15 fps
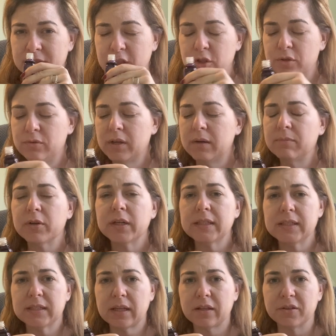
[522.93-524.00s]
cucumber
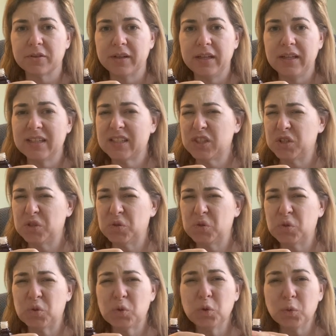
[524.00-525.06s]
and celery. It's
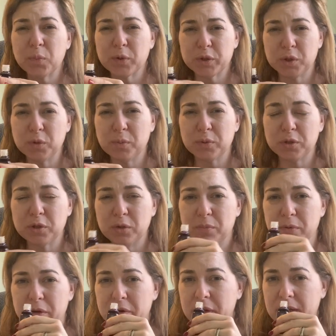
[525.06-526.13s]
super, super,
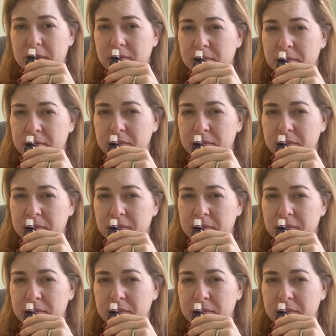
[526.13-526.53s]
super green.